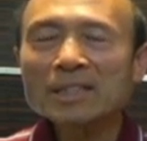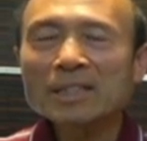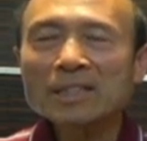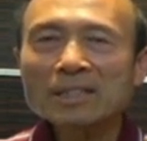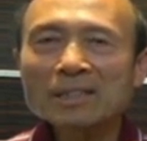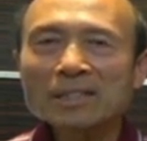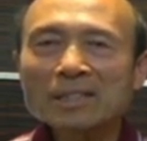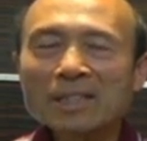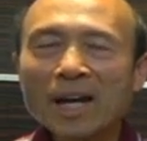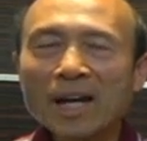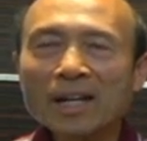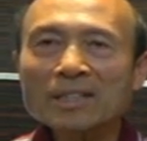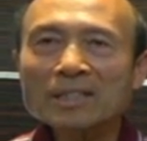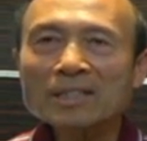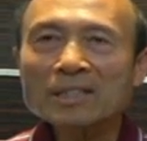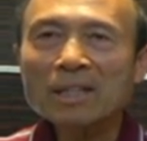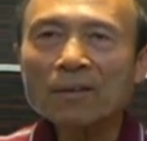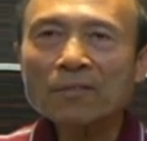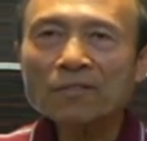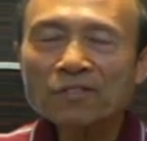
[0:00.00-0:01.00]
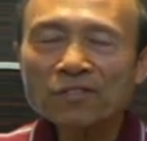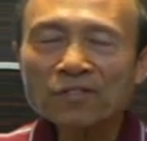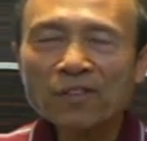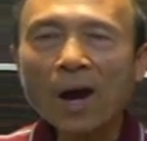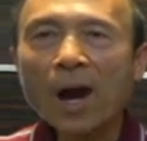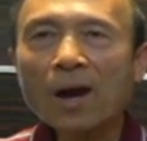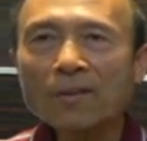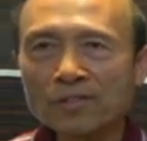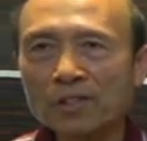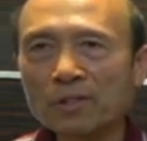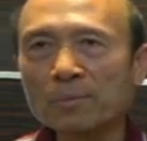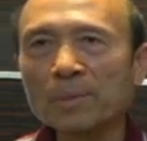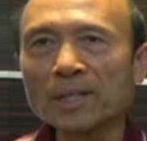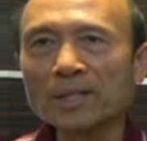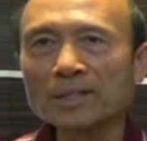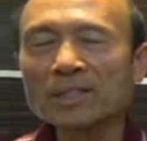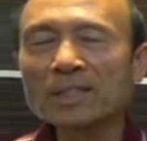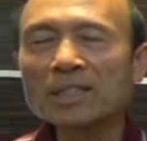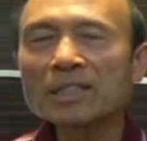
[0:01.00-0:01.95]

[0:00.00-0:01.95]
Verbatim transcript: He, God is not far from us.